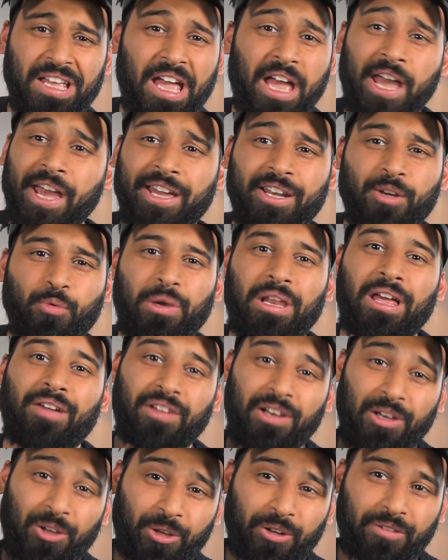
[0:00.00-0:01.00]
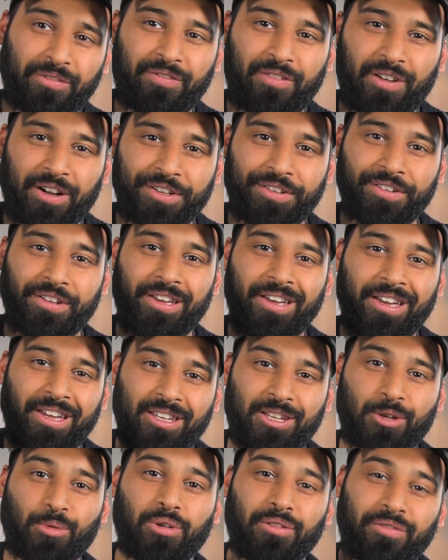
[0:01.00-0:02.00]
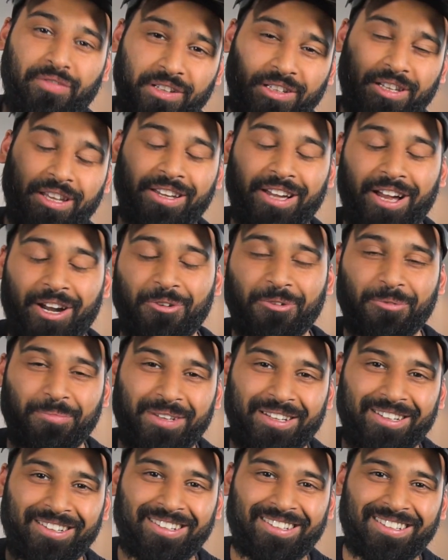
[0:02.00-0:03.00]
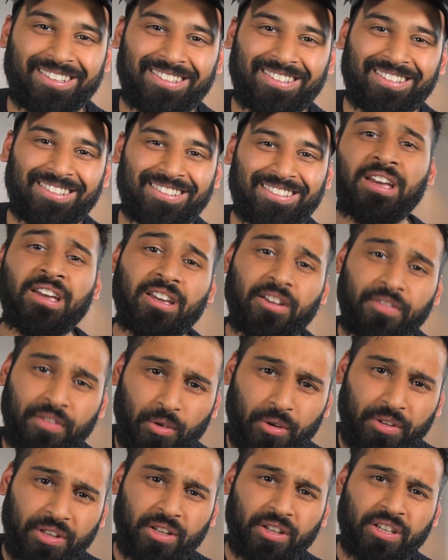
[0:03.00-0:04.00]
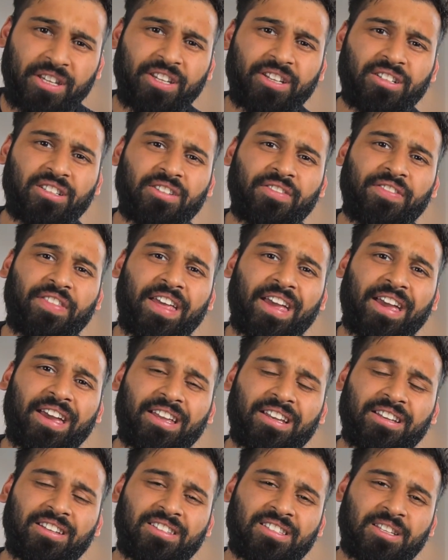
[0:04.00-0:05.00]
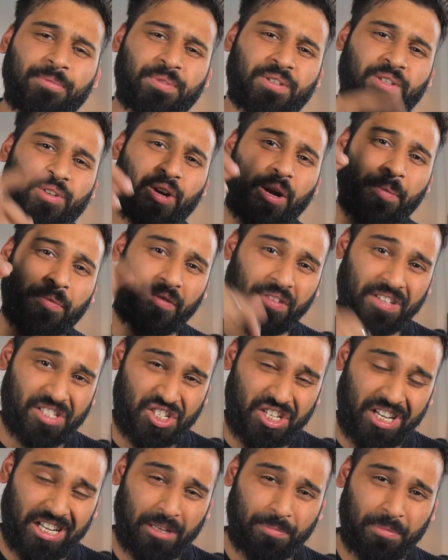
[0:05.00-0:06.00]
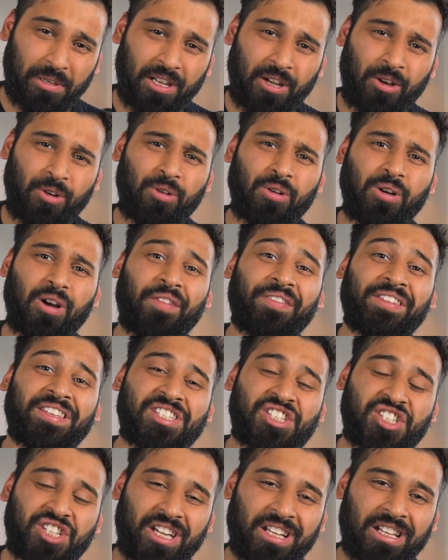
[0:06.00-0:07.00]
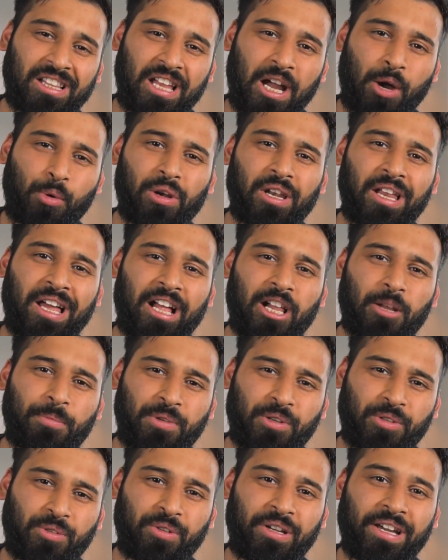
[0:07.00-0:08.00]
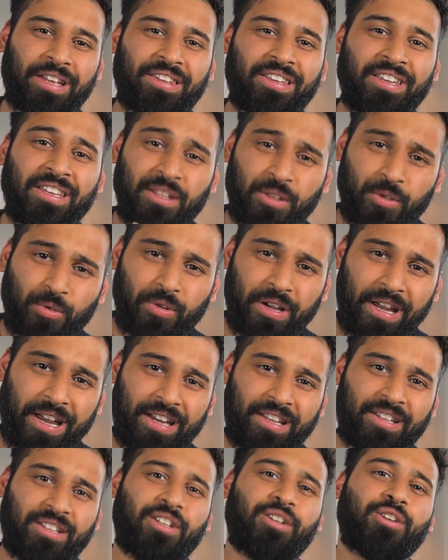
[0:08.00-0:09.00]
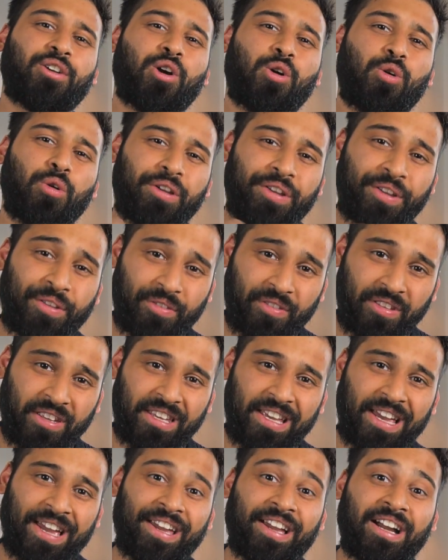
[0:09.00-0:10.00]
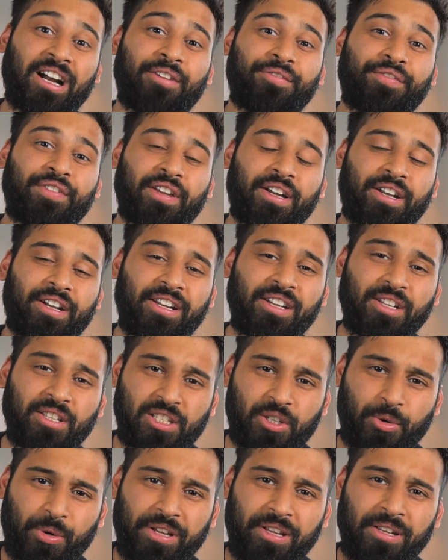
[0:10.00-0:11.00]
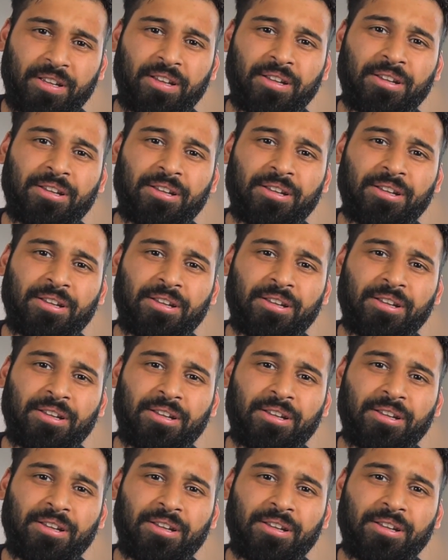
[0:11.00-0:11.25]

and will have a lot of fun and you will feel like Iron Man. If you're new here, then subscribe to the channel below. On this channel I will help you to get into and grow in the A R V R industry.